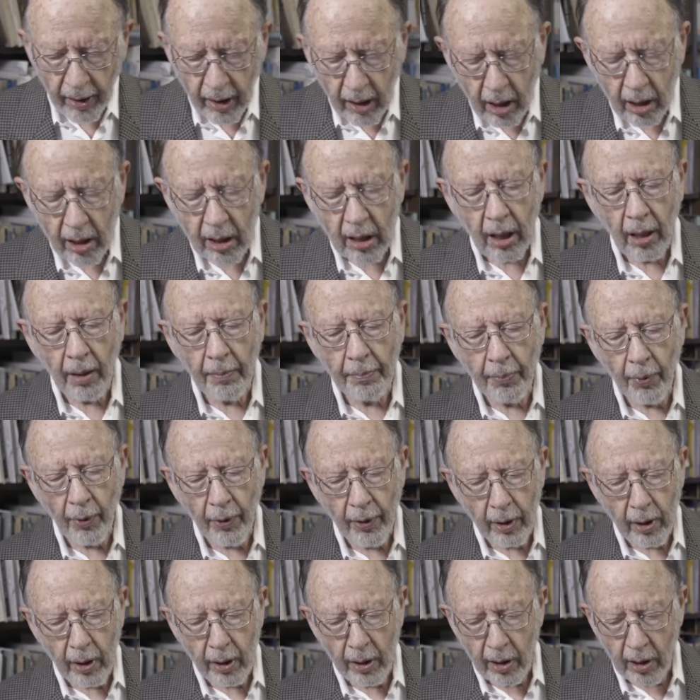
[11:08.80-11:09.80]

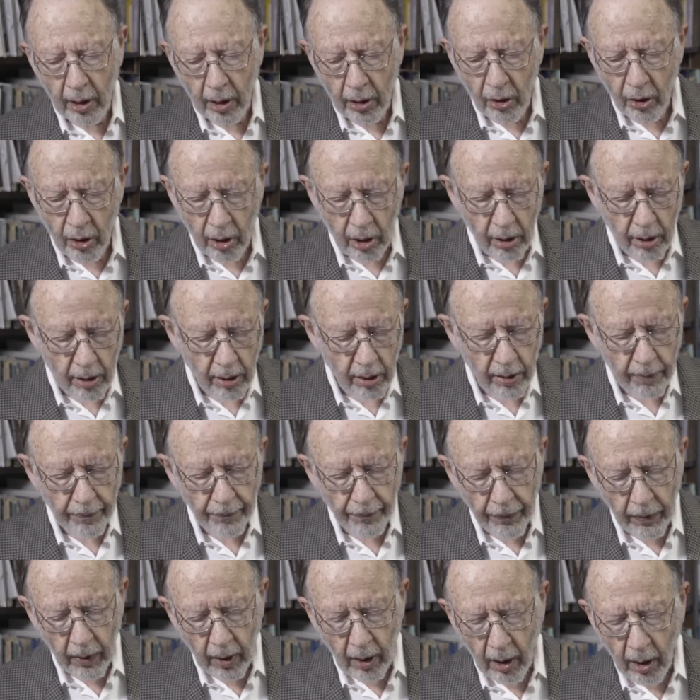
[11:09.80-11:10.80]
contemporary conditions.
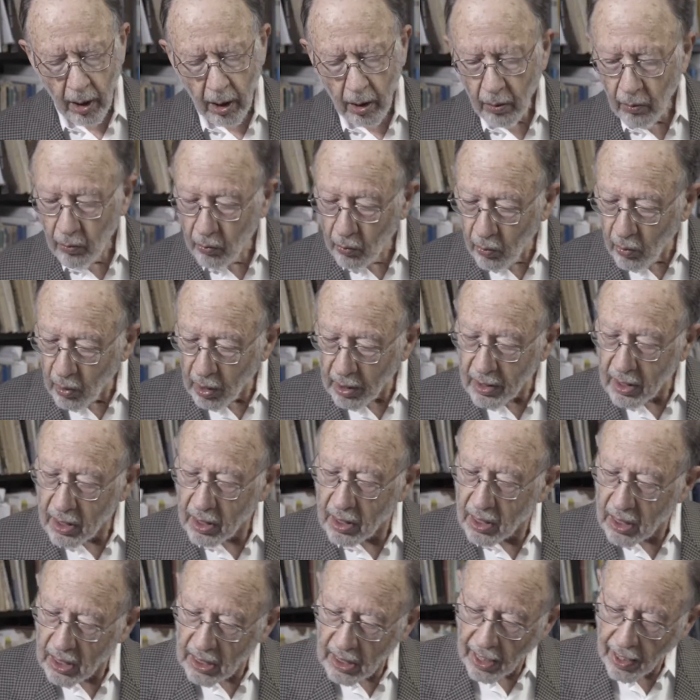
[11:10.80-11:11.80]
Once
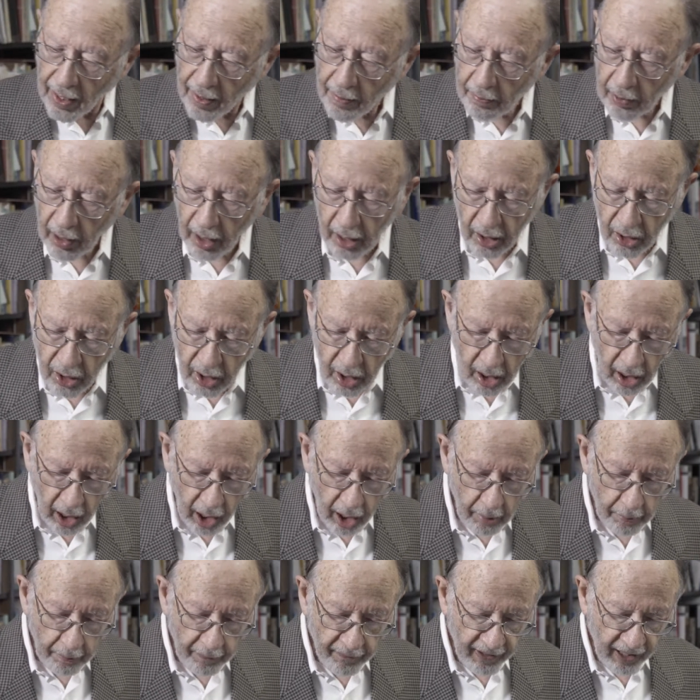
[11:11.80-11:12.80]
established,
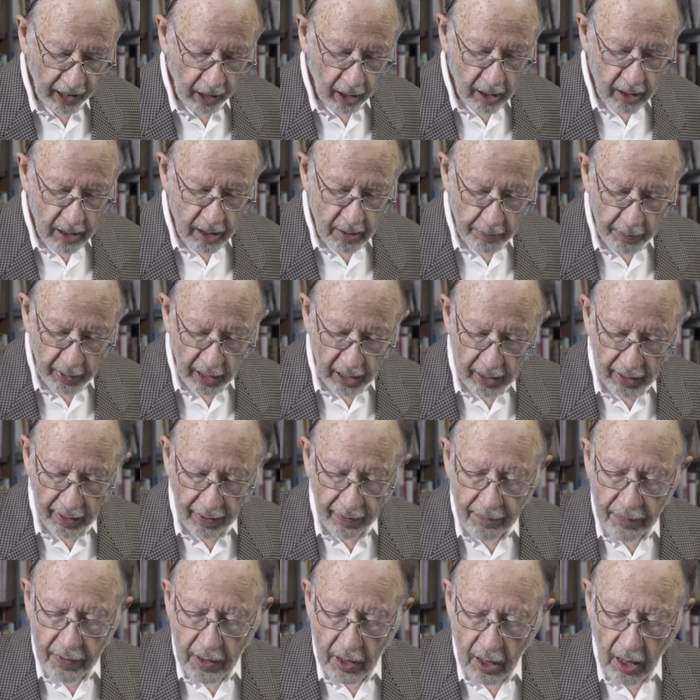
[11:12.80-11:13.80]
Obvox
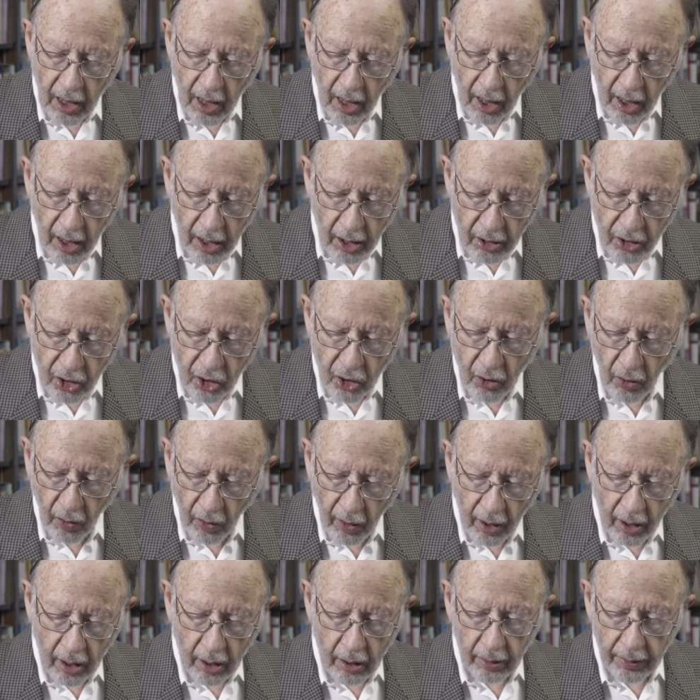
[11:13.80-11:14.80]
believes,
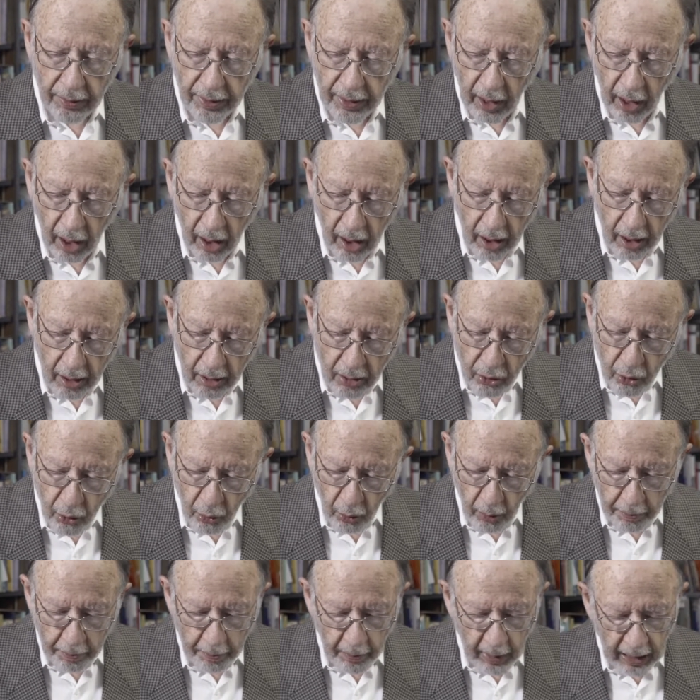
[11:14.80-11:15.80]
historical knowledge
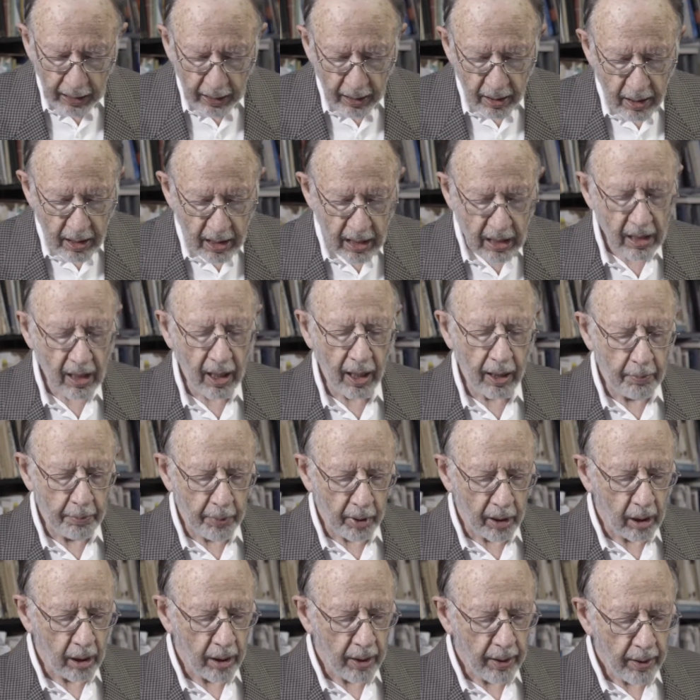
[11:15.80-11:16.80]
remains
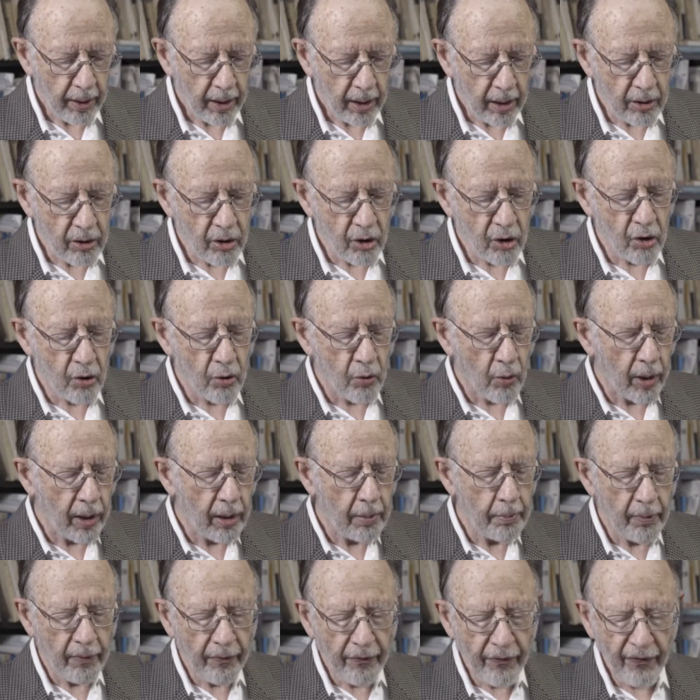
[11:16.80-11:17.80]
stable, its
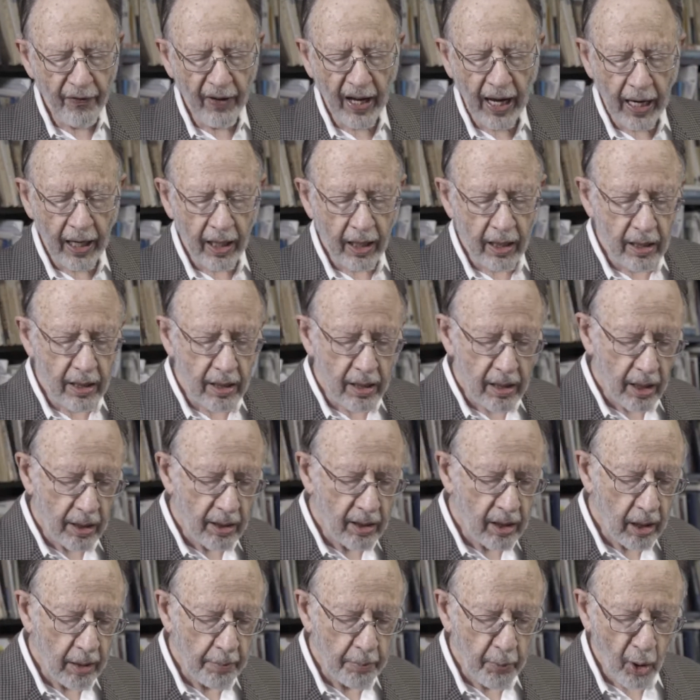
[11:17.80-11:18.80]
stream of facts
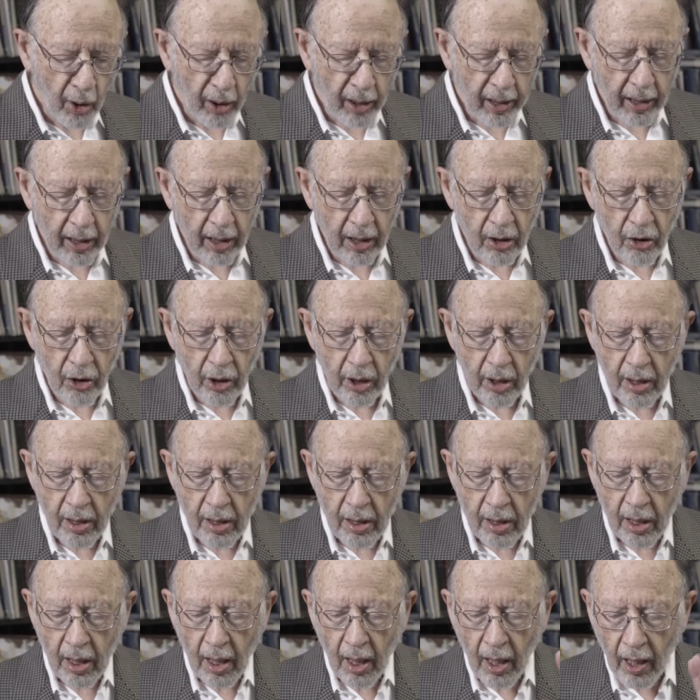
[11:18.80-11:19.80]
and
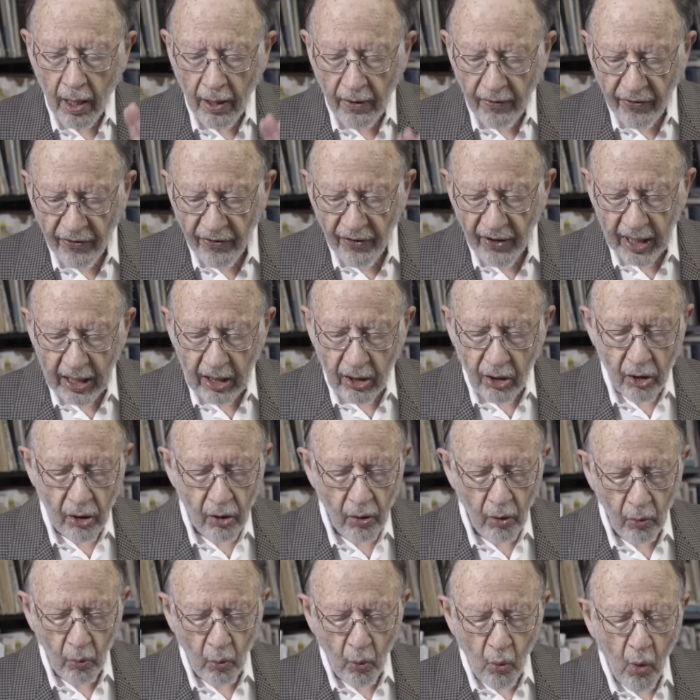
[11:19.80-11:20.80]
demarcations
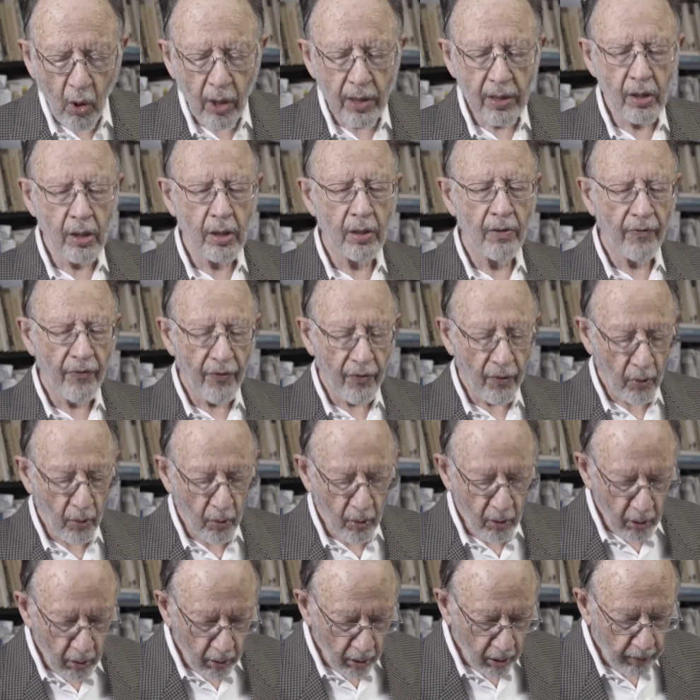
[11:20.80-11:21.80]
fixed once and for
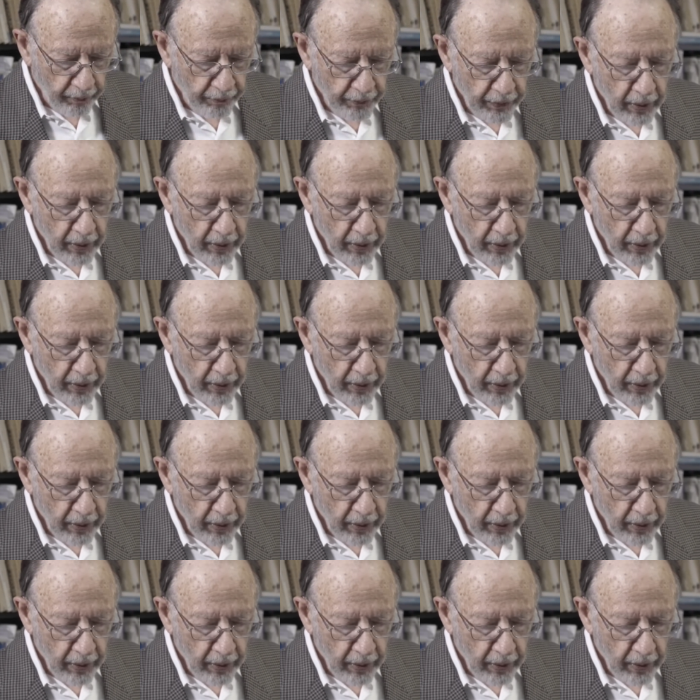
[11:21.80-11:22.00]
all.